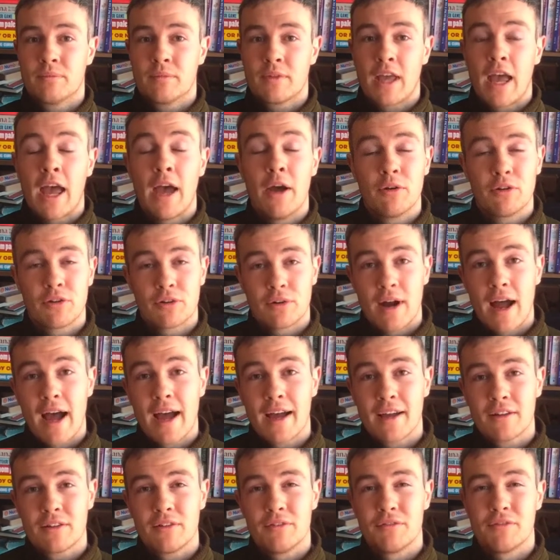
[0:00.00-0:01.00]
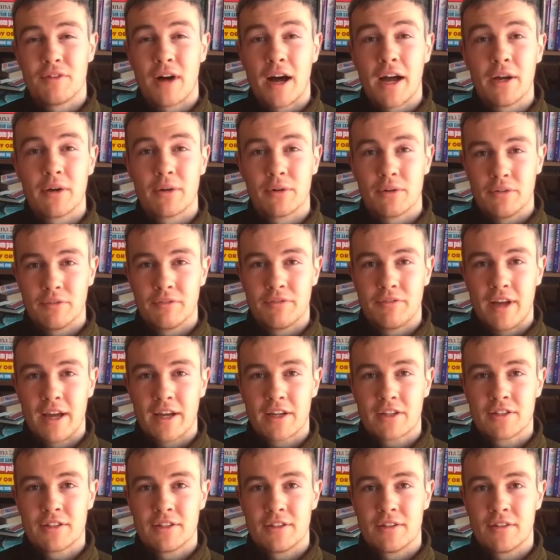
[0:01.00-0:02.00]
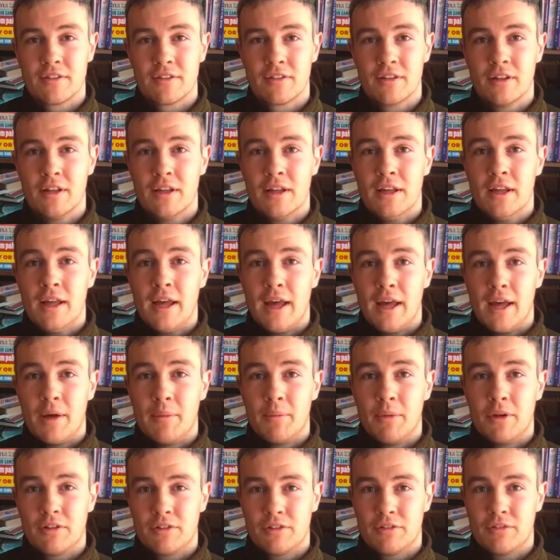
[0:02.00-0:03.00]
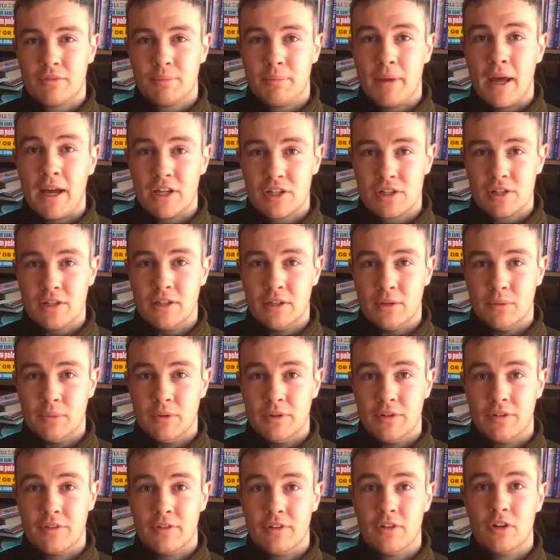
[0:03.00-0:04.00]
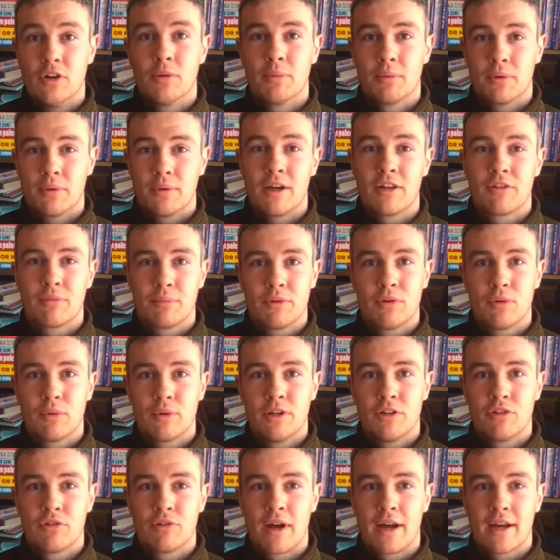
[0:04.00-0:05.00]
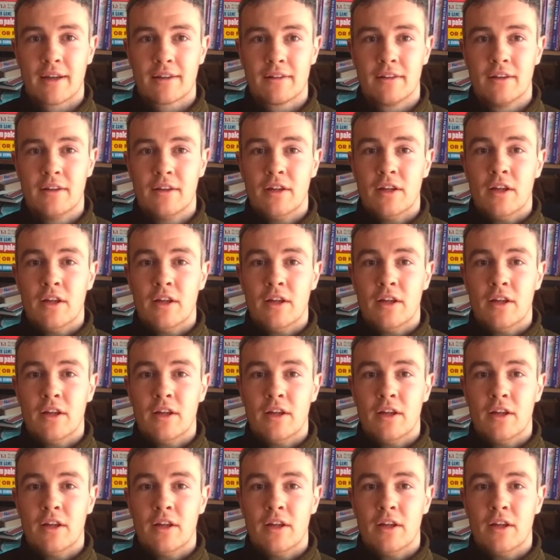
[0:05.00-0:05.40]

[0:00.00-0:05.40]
counteract viral infections, especially ones in the upper respiratory tract.